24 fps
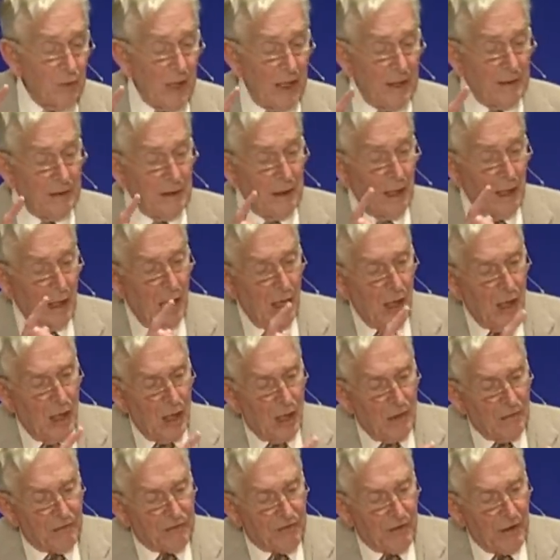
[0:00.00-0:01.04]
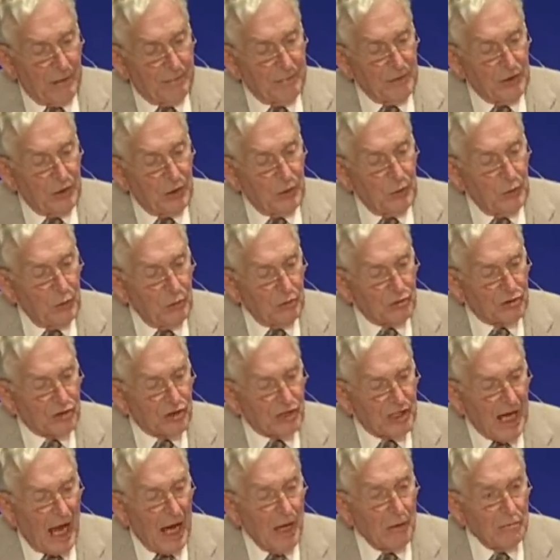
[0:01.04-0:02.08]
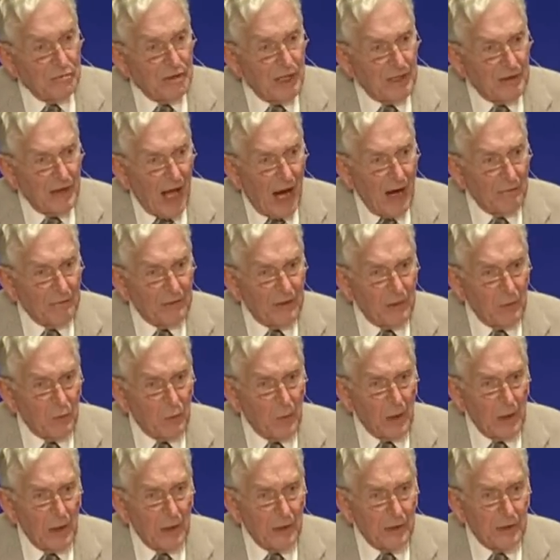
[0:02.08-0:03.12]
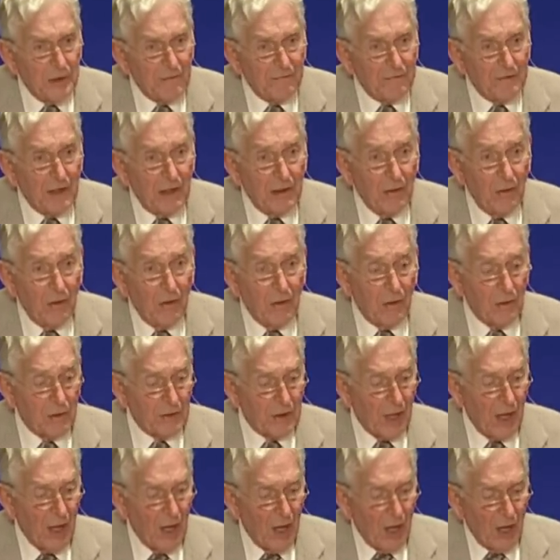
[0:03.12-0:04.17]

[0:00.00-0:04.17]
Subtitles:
1, from you sounded out the word of the Lord,